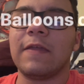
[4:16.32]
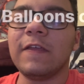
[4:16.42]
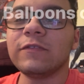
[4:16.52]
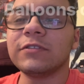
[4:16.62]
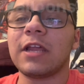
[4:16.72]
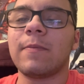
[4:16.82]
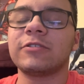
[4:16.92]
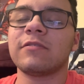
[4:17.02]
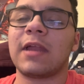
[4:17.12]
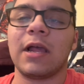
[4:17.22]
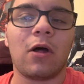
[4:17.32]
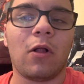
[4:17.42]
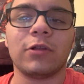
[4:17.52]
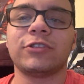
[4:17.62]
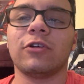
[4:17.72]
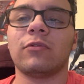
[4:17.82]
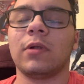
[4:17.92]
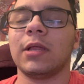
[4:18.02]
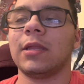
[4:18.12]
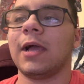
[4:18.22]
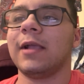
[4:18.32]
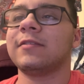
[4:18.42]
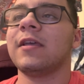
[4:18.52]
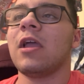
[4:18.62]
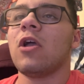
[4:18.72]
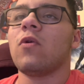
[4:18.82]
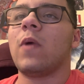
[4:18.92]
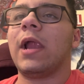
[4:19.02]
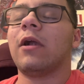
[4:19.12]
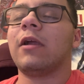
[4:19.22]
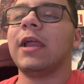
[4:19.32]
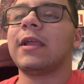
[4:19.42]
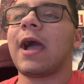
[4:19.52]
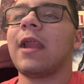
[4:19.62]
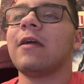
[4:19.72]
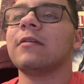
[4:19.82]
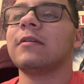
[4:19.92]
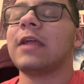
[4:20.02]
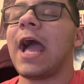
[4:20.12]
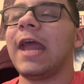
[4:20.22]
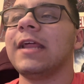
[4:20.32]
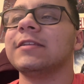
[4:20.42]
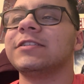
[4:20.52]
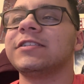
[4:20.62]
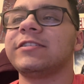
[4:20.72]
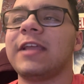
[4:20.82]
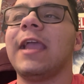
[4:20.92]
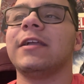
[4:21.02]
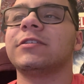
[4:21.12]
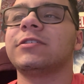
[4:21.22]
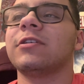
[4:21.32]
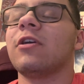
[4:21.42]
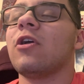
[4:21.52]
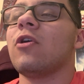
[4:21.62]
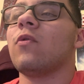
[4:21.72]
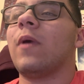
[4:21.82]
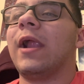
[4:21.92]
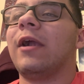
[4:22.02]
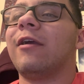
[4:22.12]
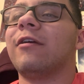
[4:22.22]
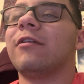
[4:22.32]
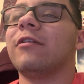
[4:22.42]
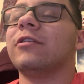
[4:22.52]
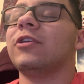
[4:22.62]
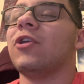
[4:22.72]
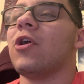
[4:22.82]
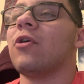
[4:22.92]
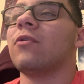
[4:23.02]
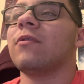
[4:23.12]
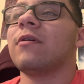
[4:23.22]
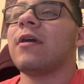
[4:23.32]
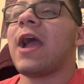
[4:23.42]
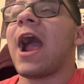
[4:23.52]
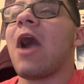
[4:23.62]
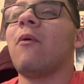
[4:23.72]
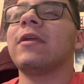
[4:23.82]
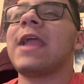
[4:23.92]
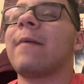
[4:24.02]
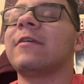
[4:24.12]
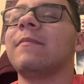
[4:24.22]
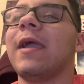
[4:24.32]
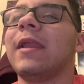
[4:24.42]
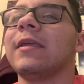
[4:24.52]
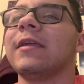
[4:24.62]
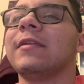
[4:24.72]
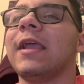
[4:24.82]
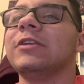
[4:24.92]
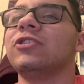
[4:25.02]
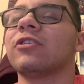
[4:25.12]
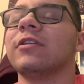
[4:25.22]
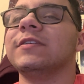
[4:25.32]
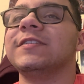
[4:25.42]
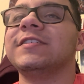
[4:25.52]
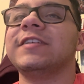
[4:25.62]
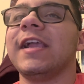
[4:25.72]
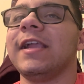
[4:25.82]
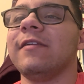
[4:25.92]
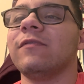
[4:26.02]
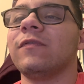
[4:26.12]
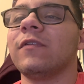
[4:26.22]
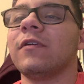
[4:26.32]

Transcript: this was an episode that I also really liked, where it kind of added stakes, where you know, how are Captain Man and Kid Danger gonna save